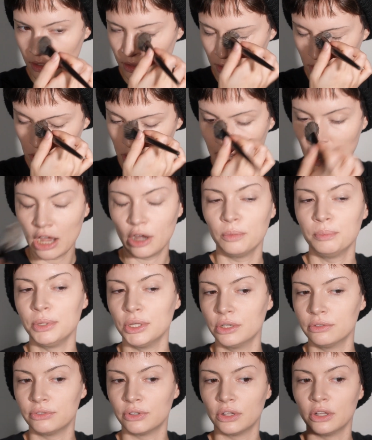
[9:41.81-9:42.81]
Look how
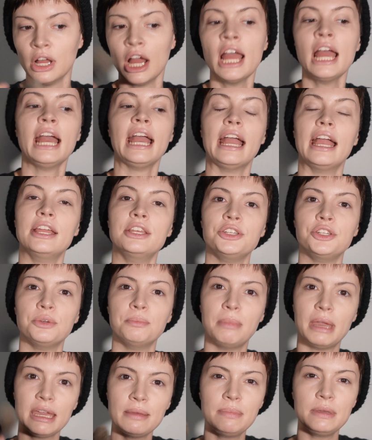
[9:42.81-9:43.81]
beautiful. And you
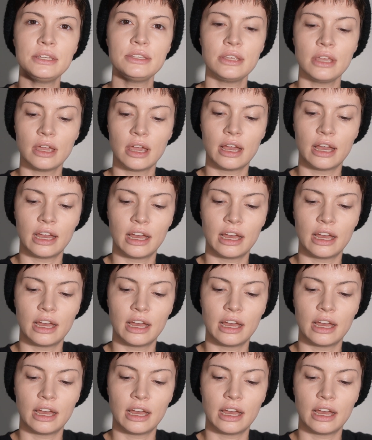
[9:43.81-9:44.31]
may be